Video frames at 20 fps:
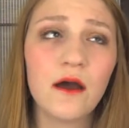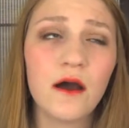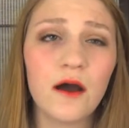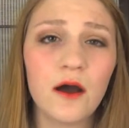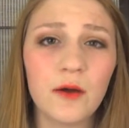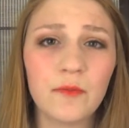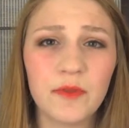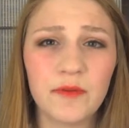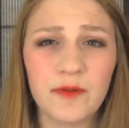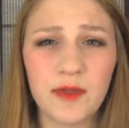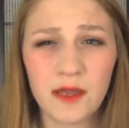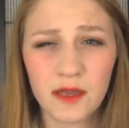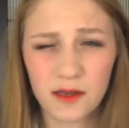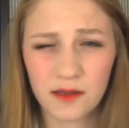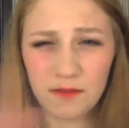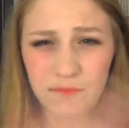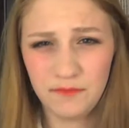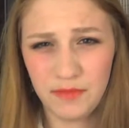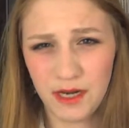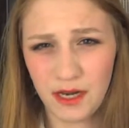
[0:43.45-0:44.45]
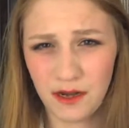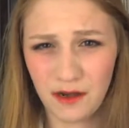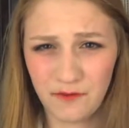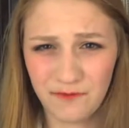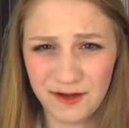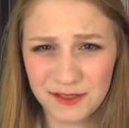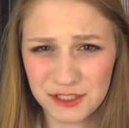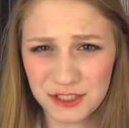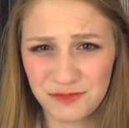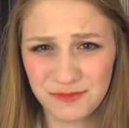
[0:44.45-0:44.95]
The beginning
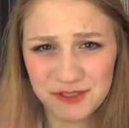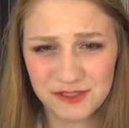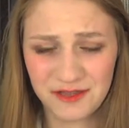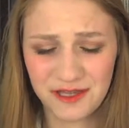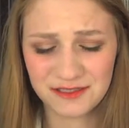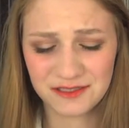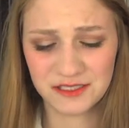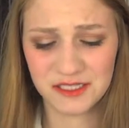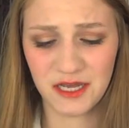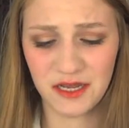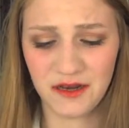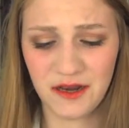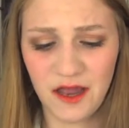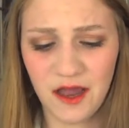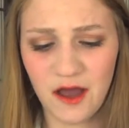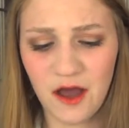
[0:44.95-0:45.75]
of October 2010.